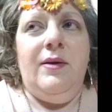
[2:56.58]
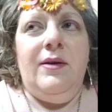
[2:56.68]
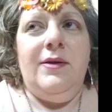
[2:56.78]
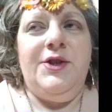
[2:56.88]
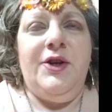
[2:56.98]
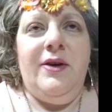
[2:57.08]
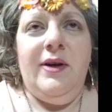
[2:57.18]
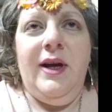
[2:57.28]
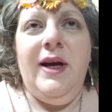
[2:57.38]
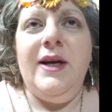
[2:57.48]
Sean
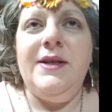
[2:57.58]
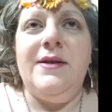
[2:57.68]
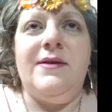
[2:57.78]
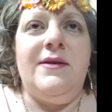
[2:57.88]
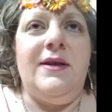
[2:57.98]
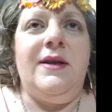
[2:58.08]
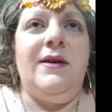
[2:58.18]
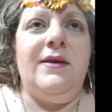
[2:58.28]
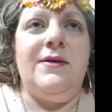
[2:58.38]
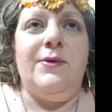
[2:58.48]

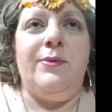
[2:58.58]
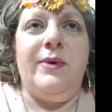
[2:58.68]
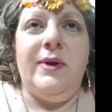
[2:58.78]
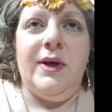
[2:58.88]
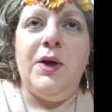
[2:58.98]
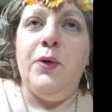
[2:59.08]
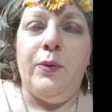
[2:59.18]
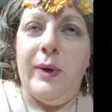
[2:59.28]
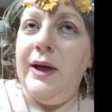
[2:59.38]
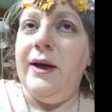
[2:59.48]
Hattasey is a really
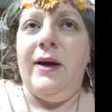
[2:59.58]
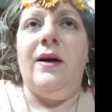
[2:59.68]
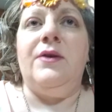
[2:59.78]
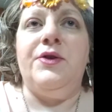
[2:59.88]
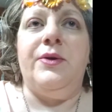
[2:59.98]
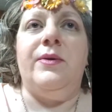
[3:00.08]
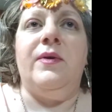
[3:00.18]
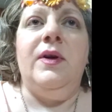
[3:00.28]
great actor.